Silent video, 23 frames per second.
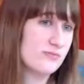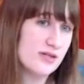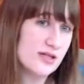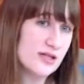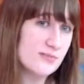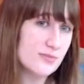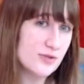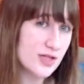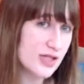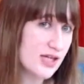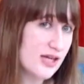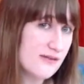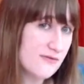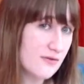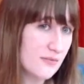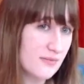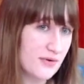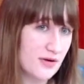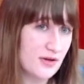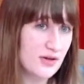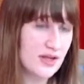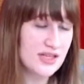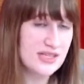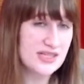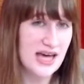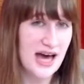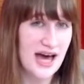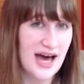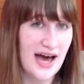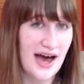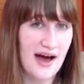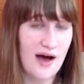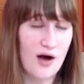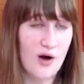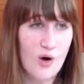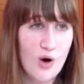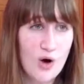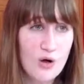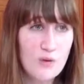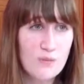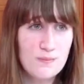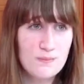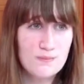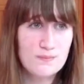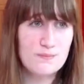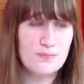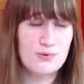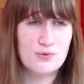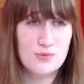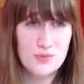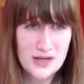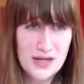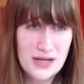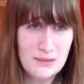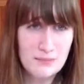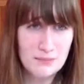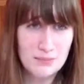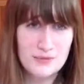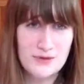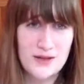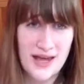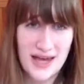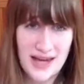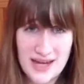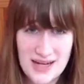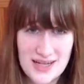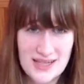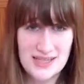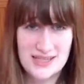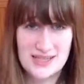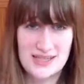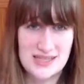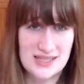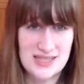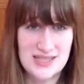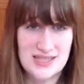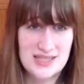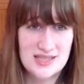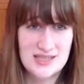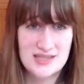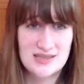be believable. It's all pretty bland.